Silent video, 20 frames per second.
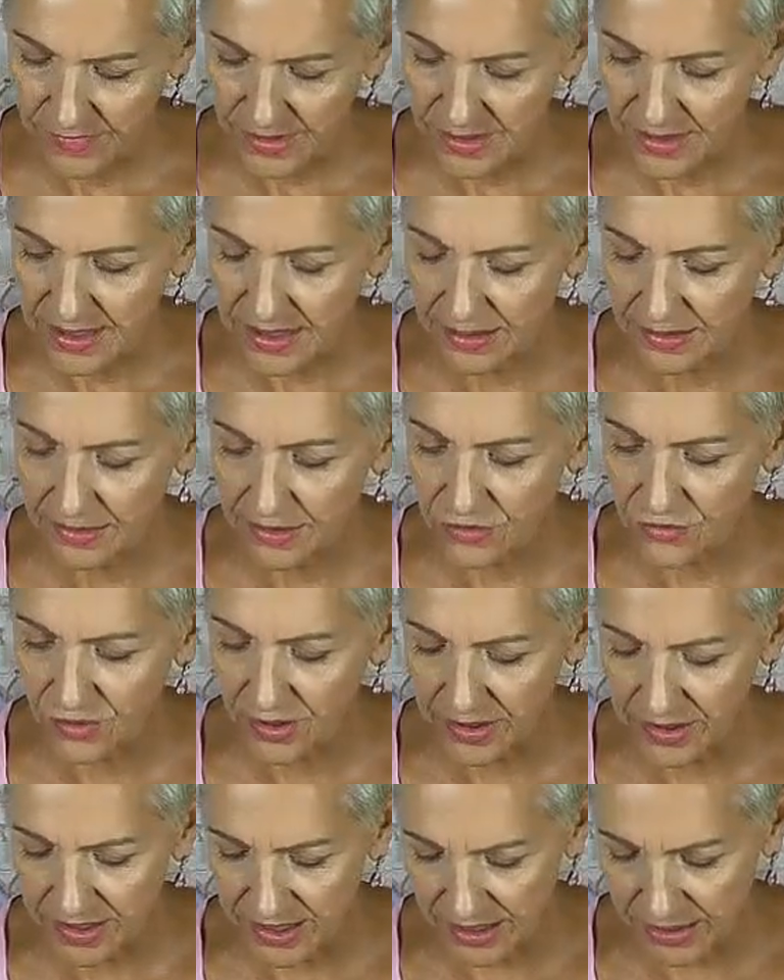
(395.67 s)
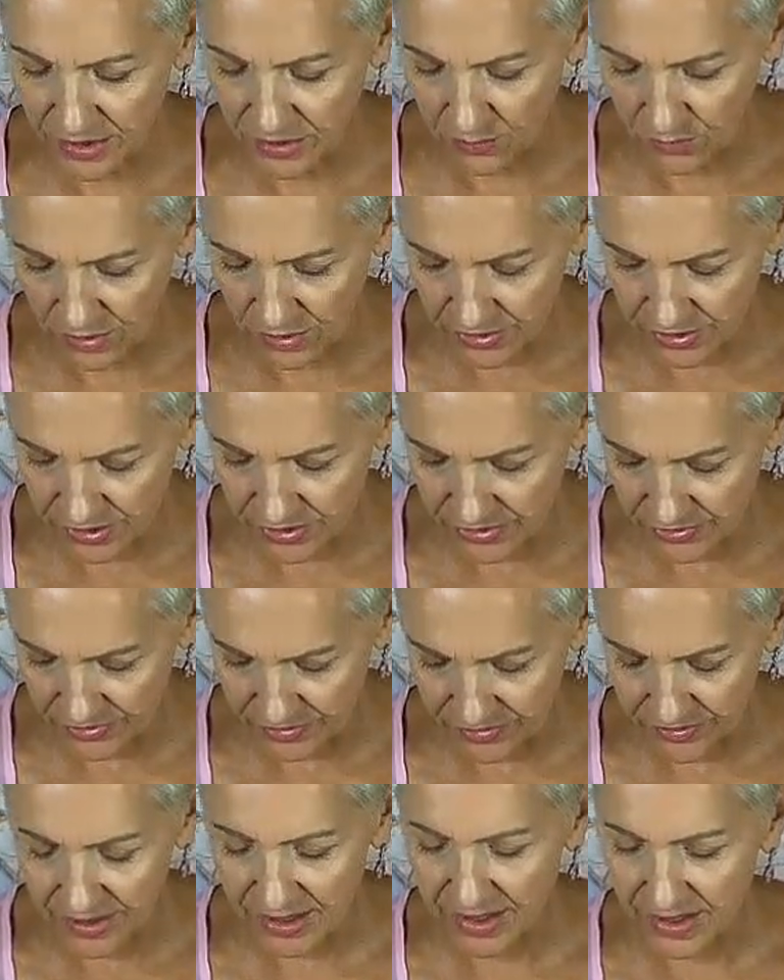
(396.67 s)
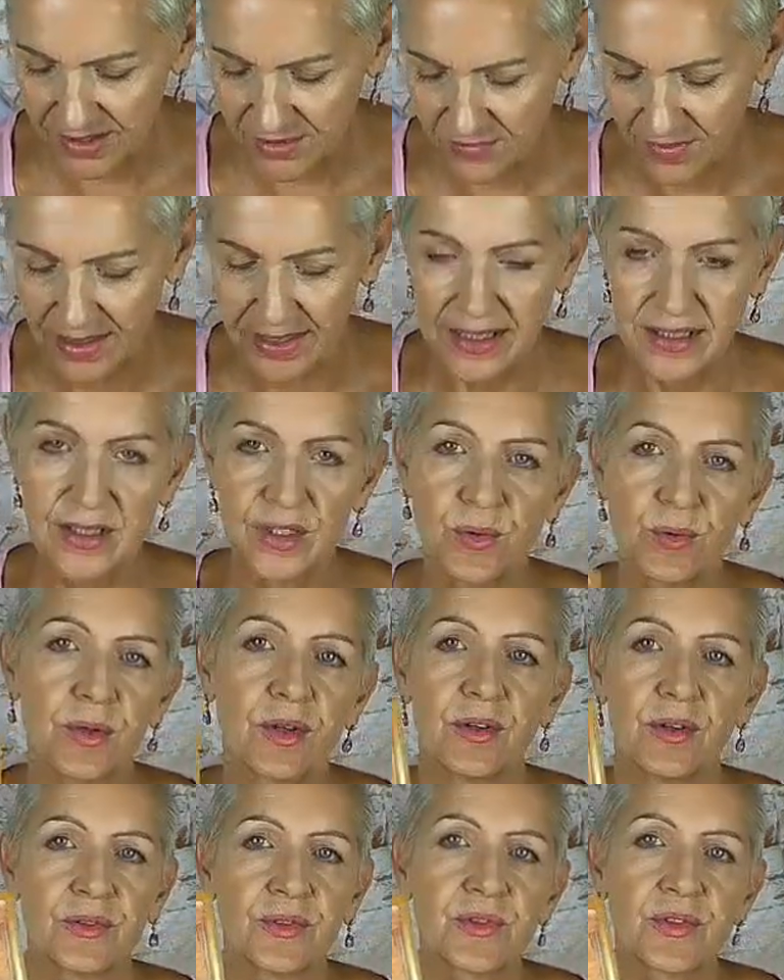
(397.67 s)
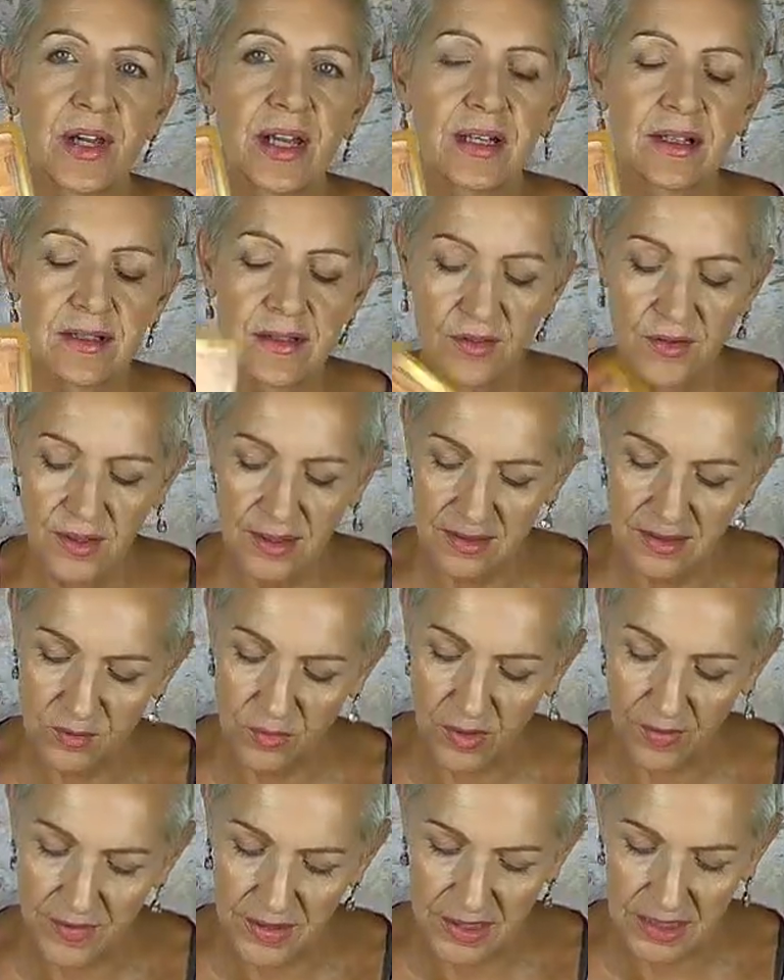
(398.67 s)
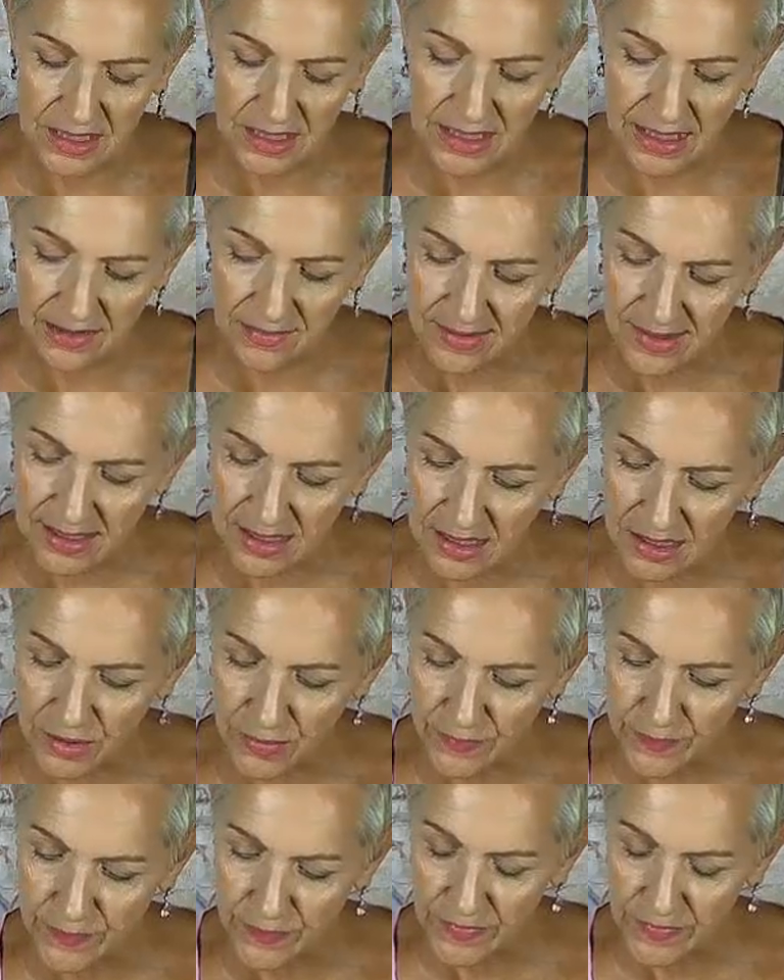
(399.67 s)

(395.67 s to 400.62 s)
Telling you, trying to tell you what to do. Yeah, it's related to a contract. So this is why the details are here.